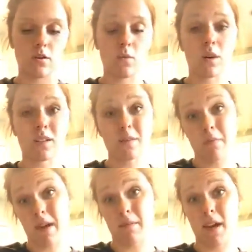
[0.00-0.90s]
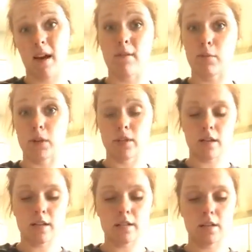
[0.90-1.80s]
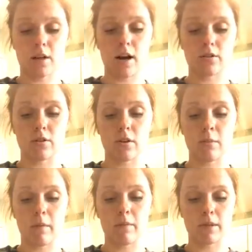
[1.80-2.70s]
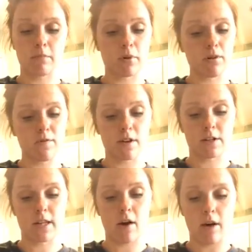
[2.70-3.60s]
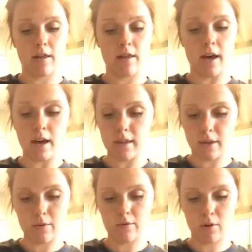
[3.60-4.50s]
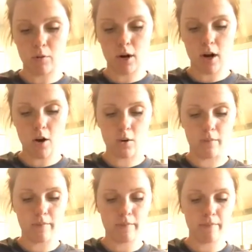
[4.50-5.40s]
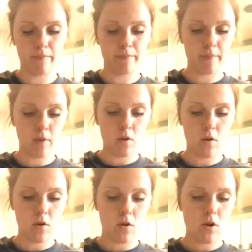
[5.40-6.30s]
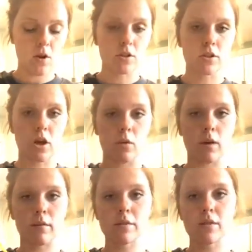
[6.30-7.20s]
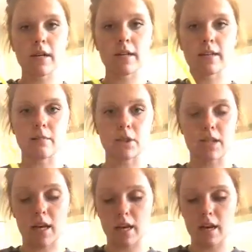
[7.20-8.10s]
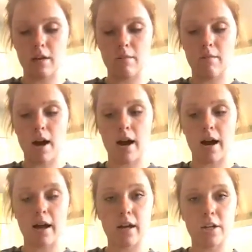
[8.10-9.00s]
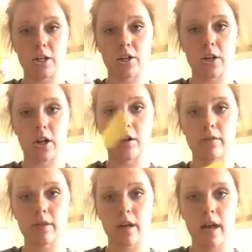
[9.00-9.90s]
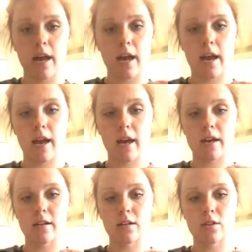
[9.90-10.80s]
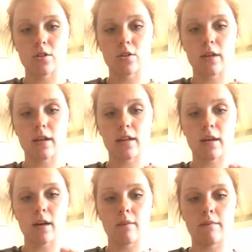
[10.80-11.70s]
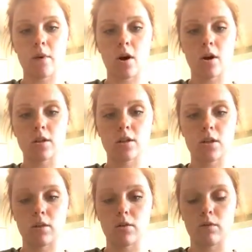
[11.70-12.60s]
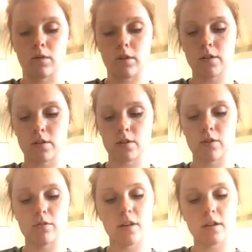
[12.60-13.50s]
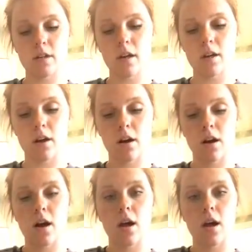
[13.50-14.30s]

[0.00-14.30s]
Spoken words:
you want to maybe have a bird's nest in your house, you could maybe put some bird feeders out, and then they would feel more at home. So what I'm doing is I'm just taking my Cheerios and stringing them onto, well, these are 2 stuck together,